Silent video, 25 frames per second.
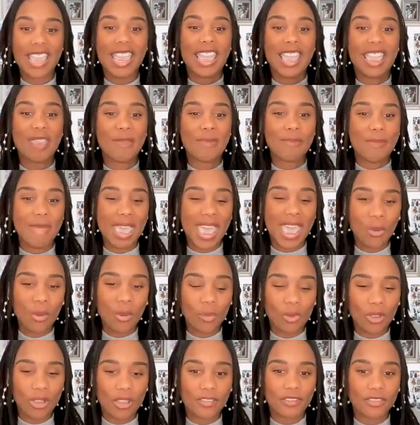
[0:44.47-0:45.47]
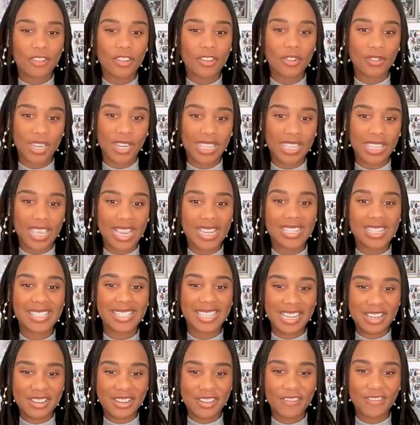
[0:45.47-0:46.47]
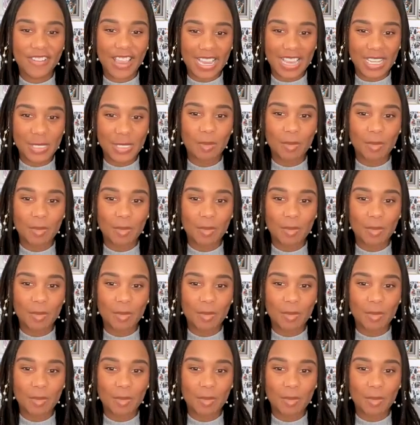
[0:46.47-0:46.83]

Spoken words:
and Matt Wolf, Greenlight Senior Vice